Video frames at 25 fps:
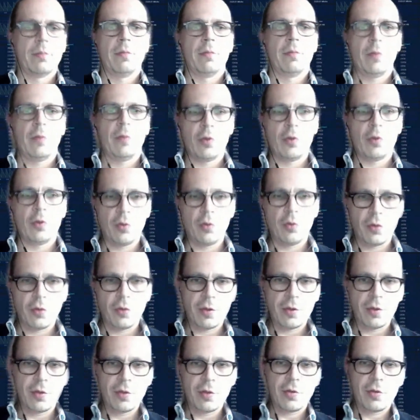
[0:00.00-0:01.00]
So
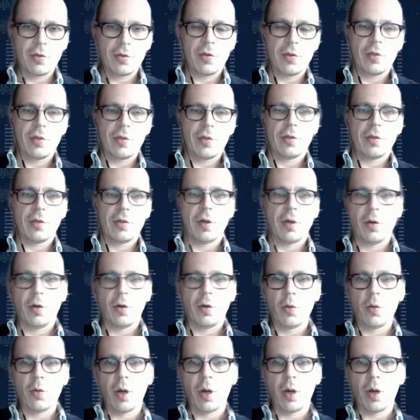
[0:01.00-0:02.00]
this is
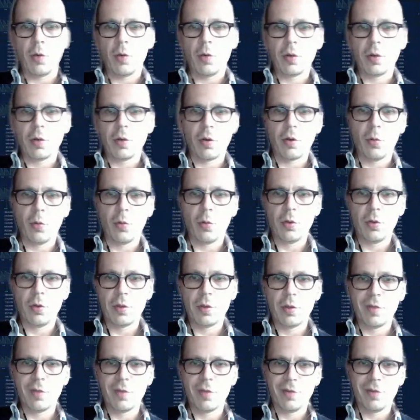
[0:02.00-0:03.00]
how our community
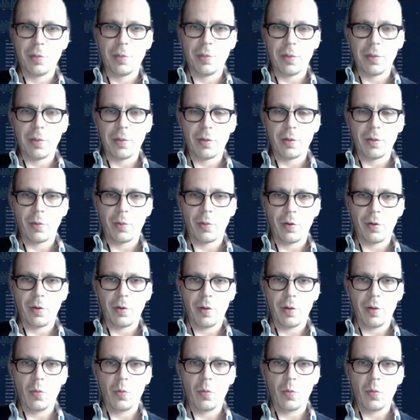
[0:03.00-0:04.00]
development
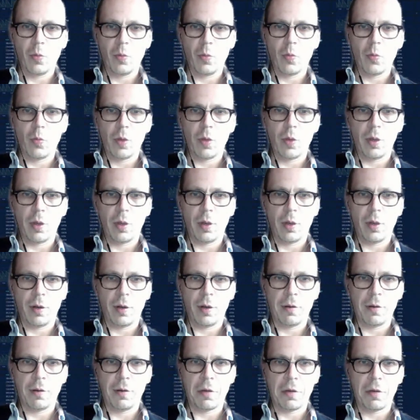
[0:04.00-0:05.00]
program
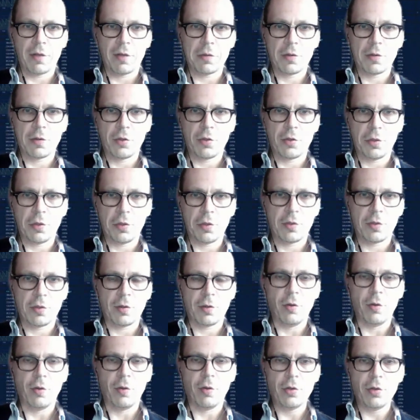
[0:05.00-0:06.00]
has just
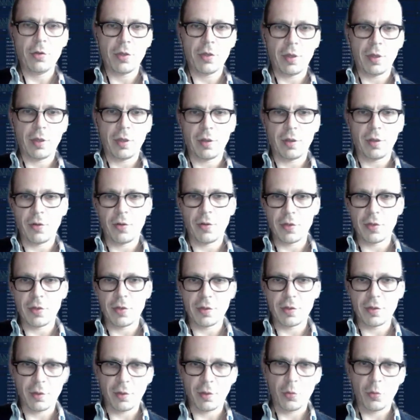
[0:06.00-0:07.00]
launched, and this is
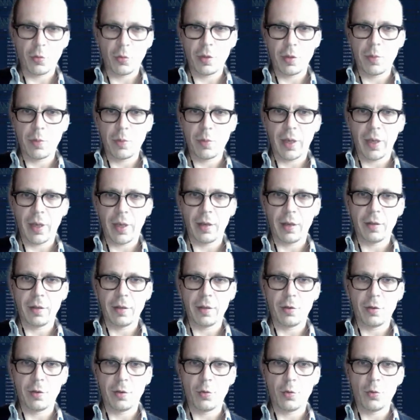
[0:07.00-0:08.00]
how we plan
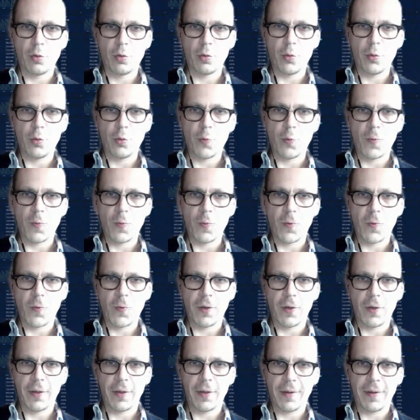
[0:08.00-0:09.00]

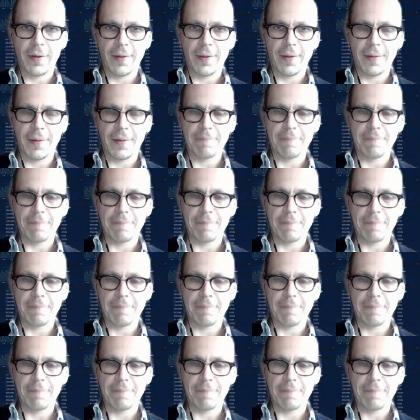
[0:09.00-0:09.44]
to